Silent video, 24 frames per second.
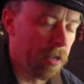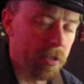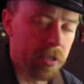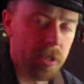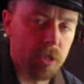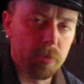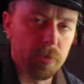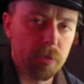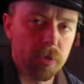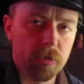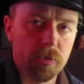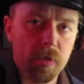
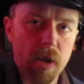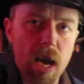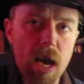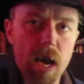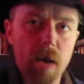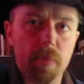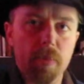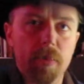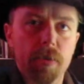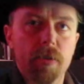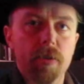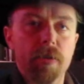
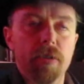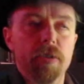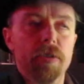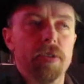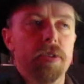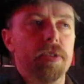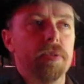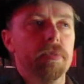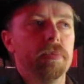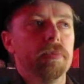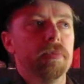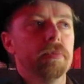subscribers
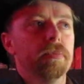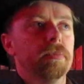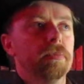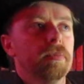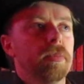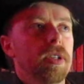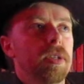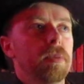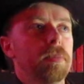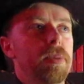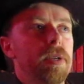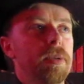and
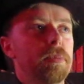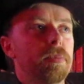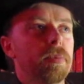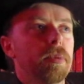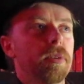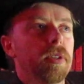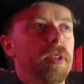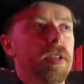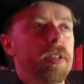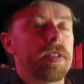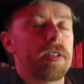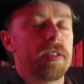the people
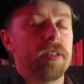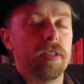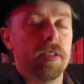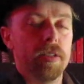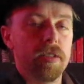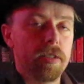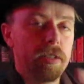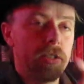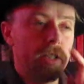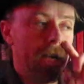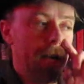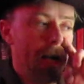who listen to
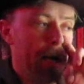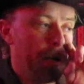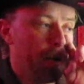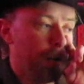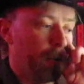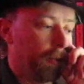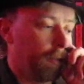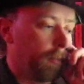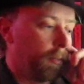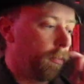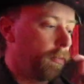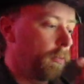this
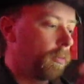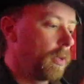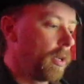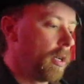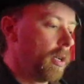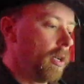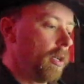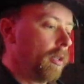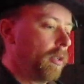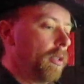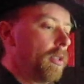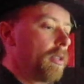channel,
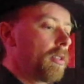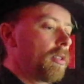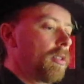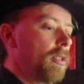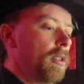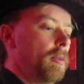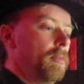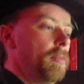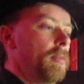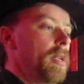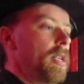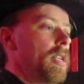listen
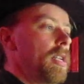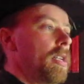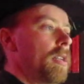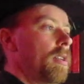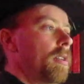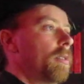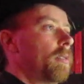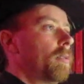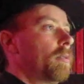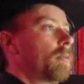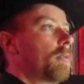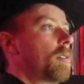to me
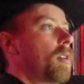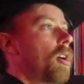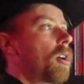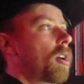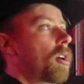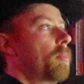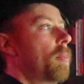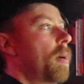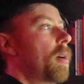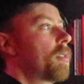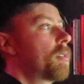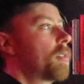talk
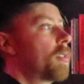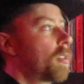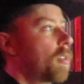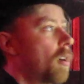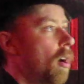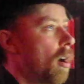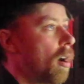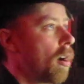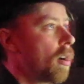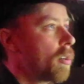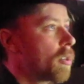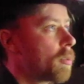about
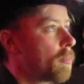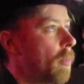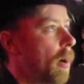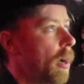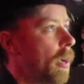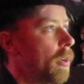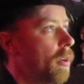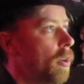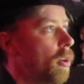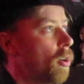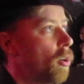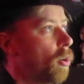cigars
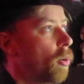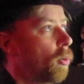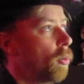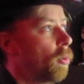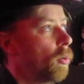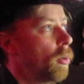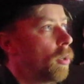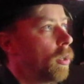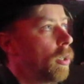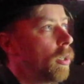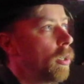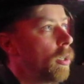might know,
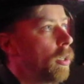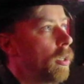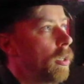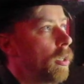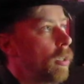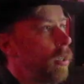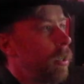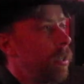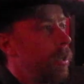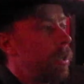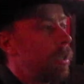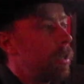
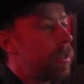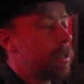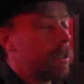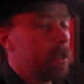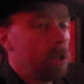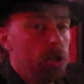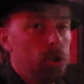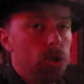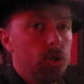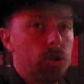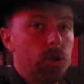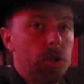is that
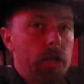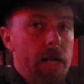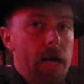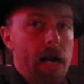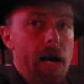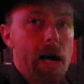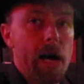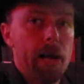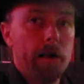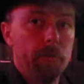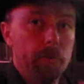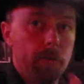usually
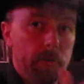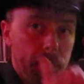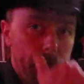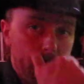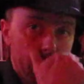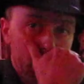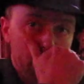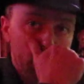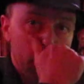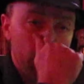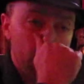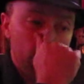I
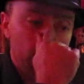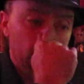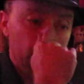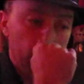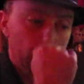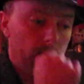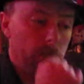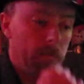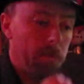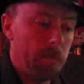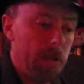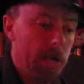review
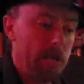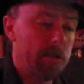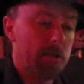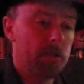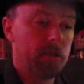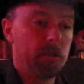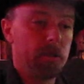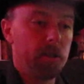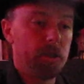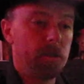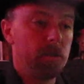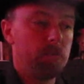
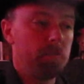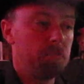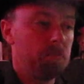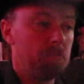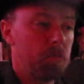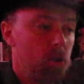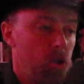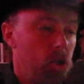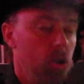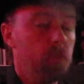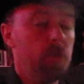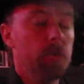basically
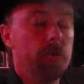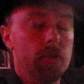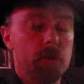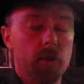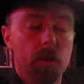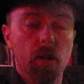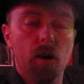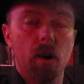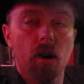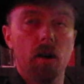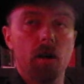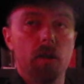Cuban
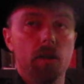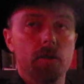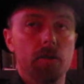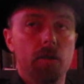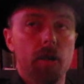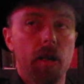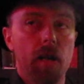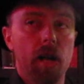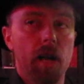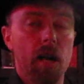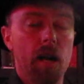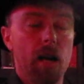cigars. So
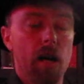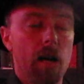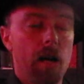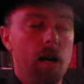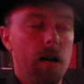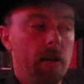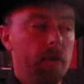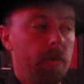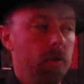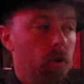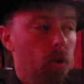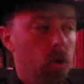I
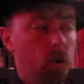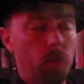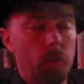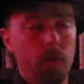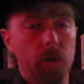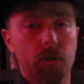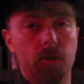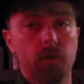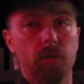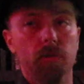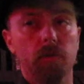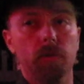have a whole
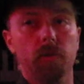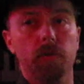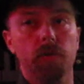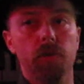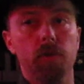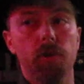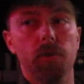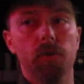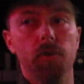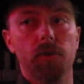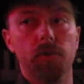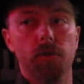bunch of
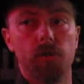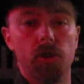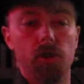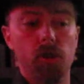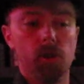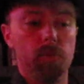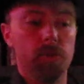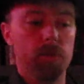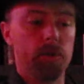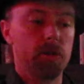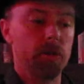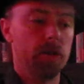reviews of
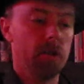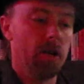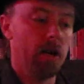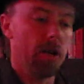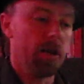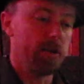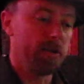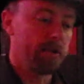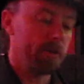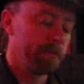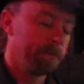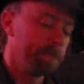Cuban
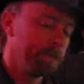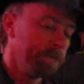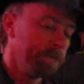cigars.